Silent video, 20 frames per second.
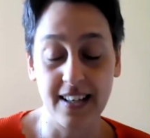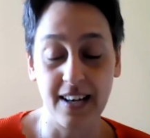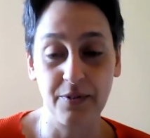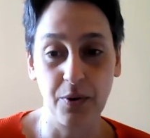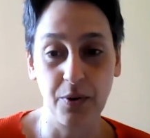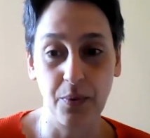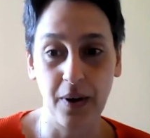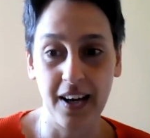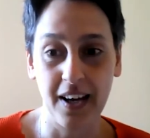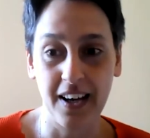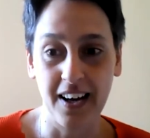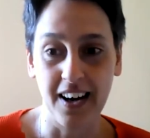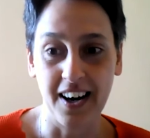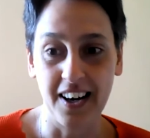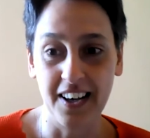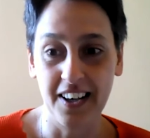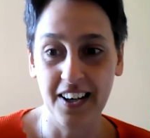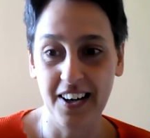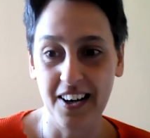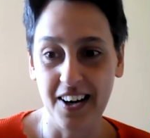the way
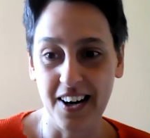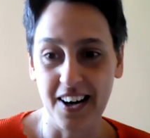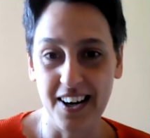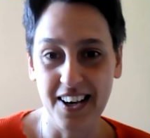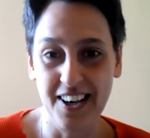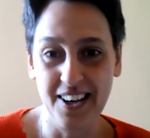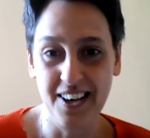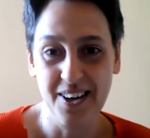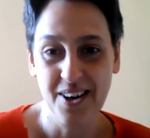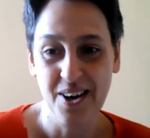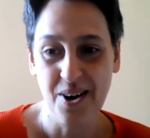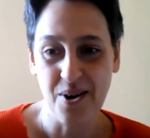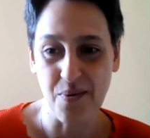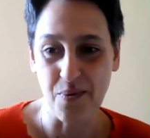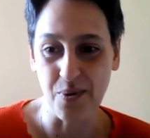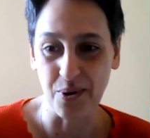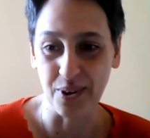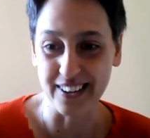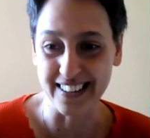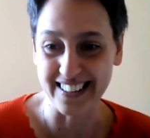I
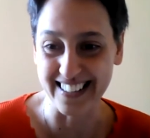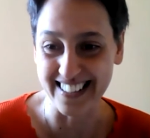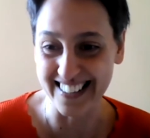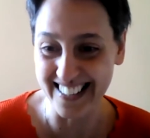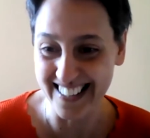wanted.